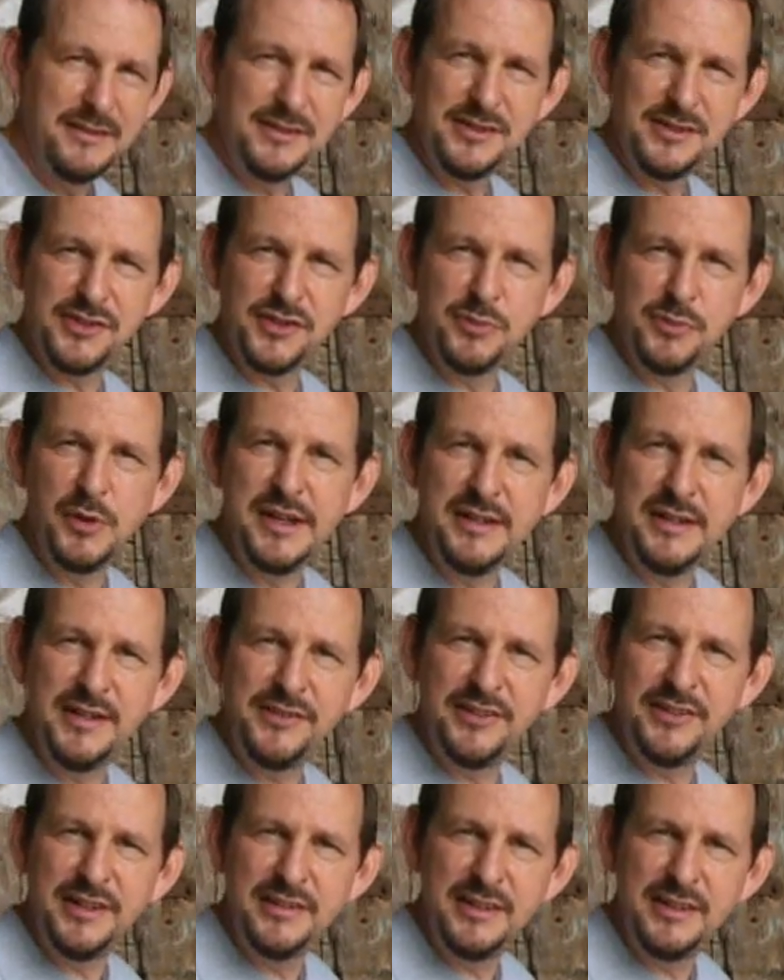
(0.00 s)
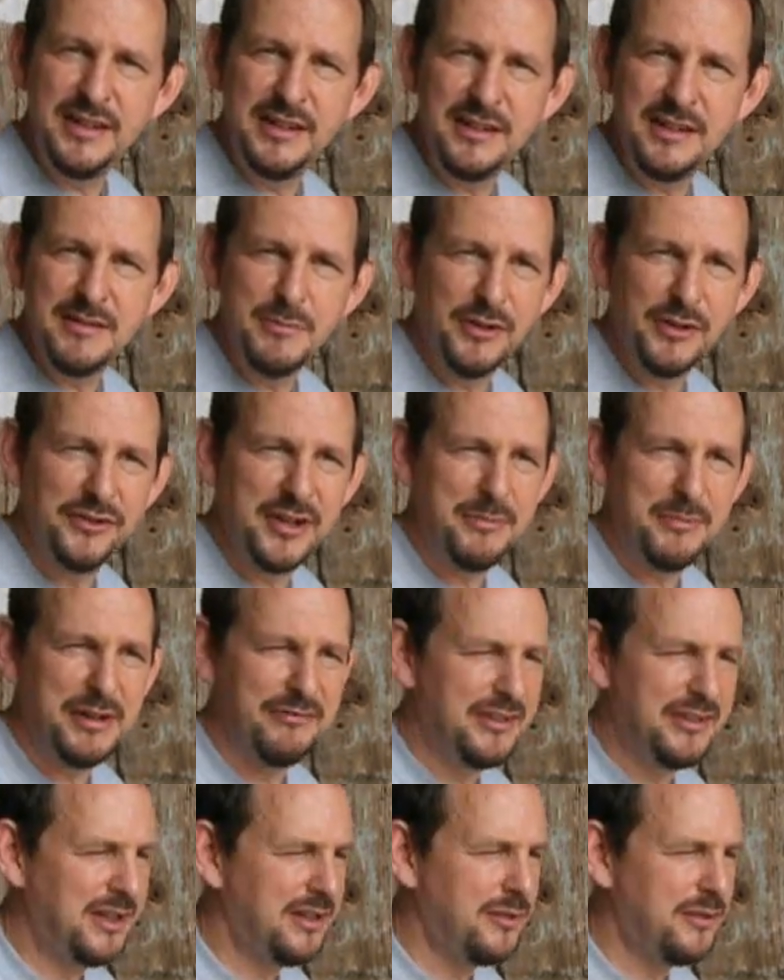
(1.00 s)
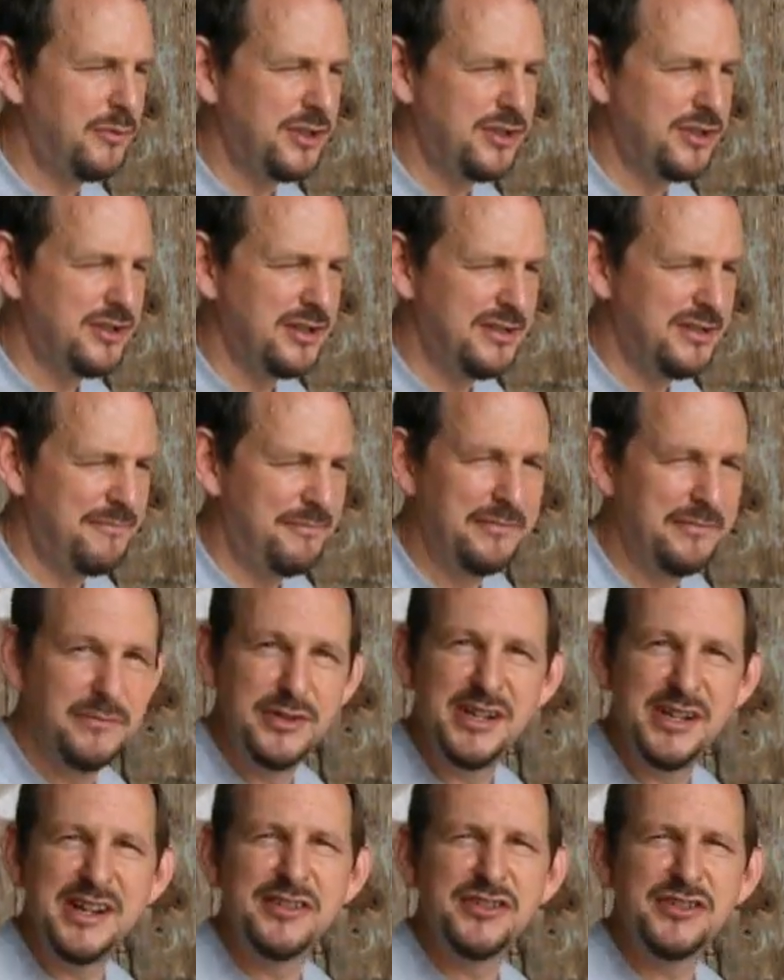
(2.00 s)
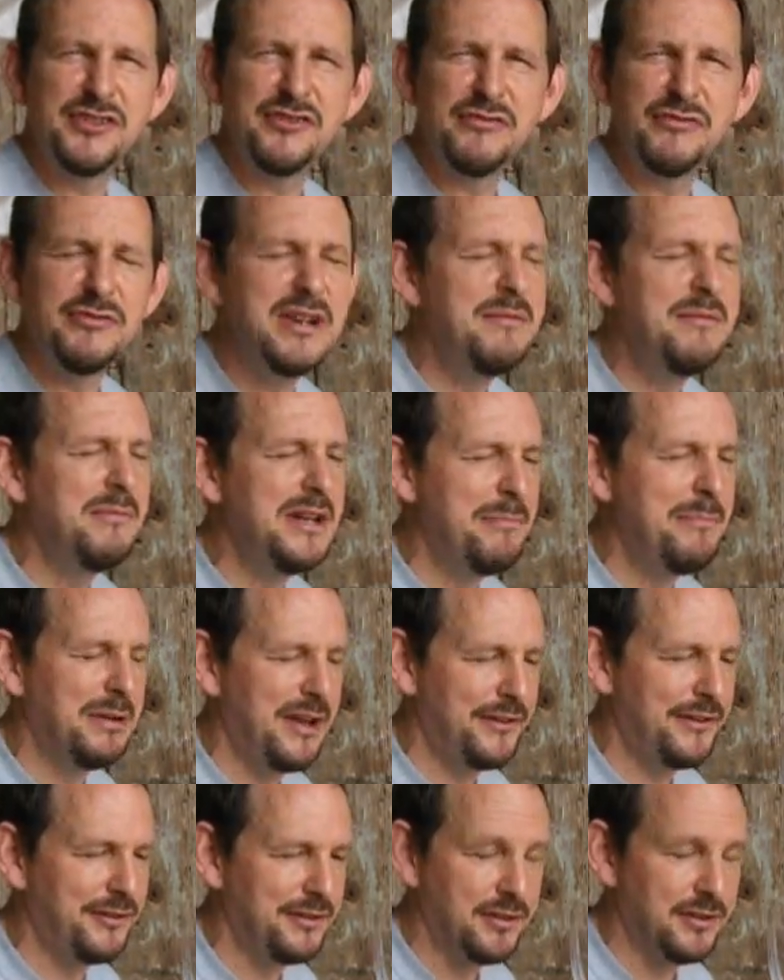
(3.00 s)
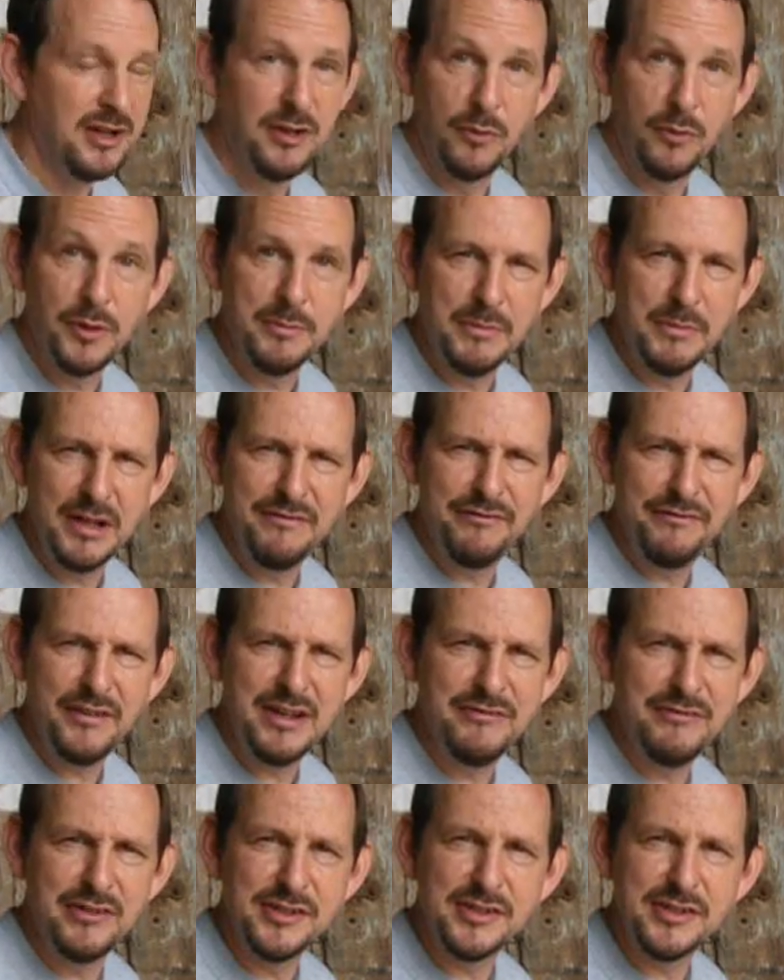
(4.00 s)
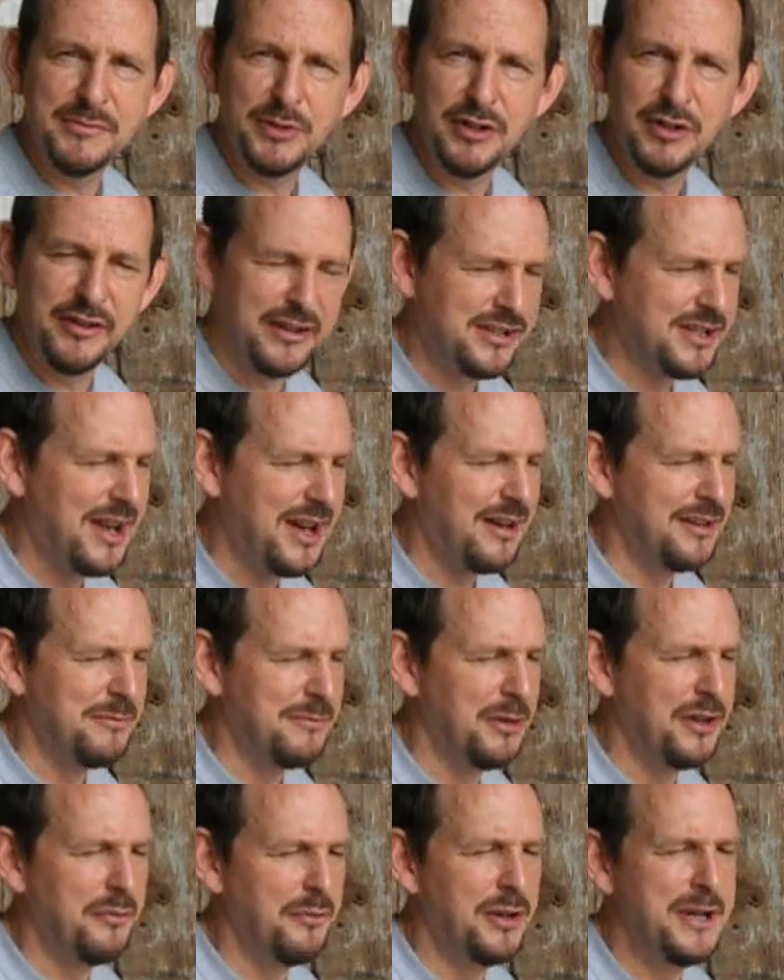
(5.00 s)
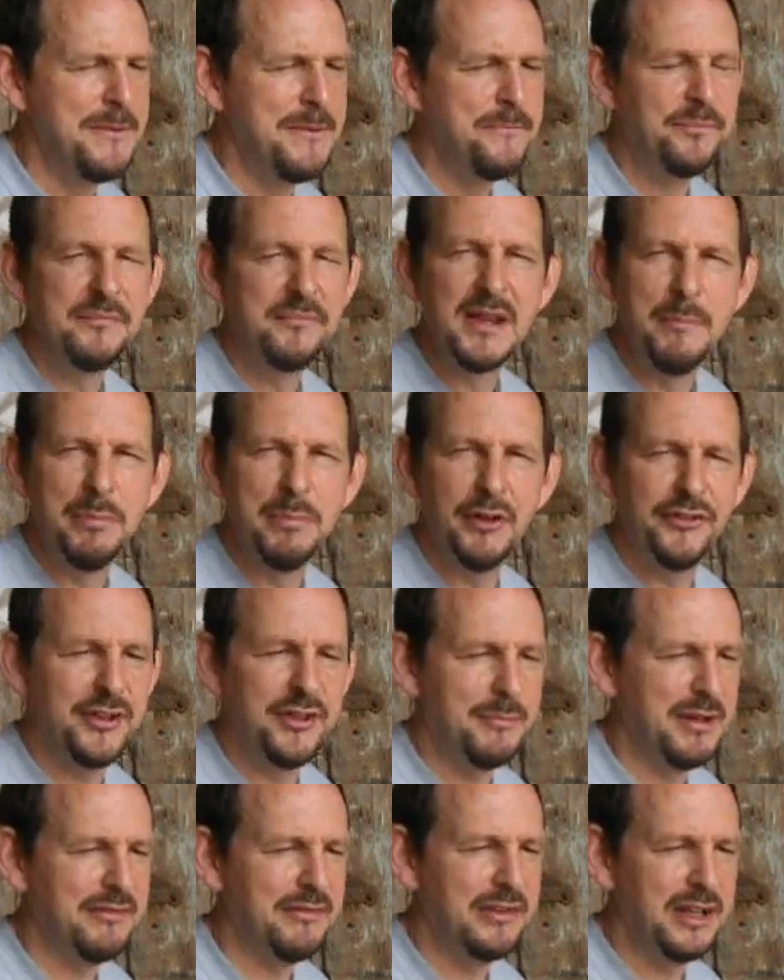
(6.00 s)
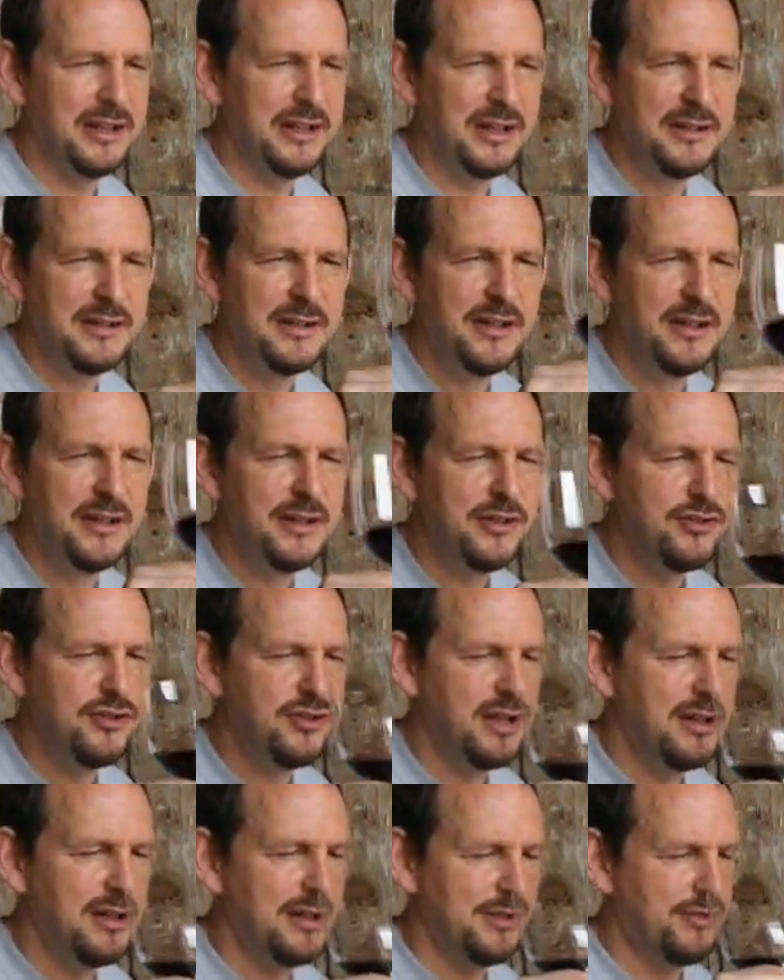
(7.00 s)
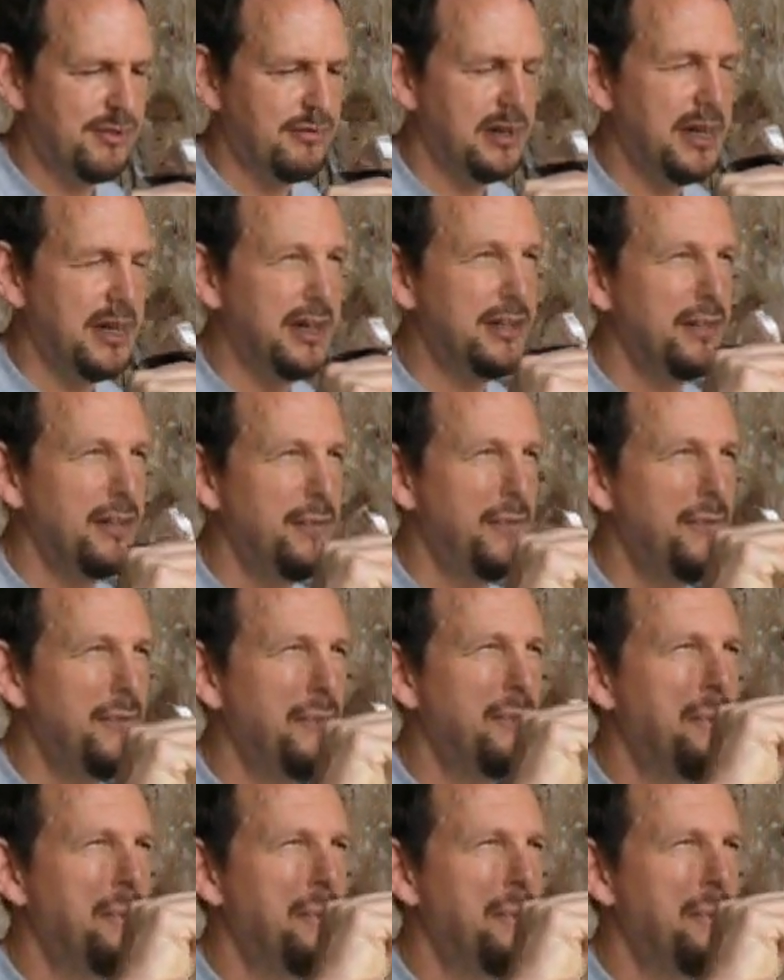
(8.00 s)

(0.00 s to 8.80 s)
There's a sweetness in the balsamic vinegar which is extremely pleasant. One of my favourites to put on a salad, by the way. Balsamic vinegar. Chin, let's try it.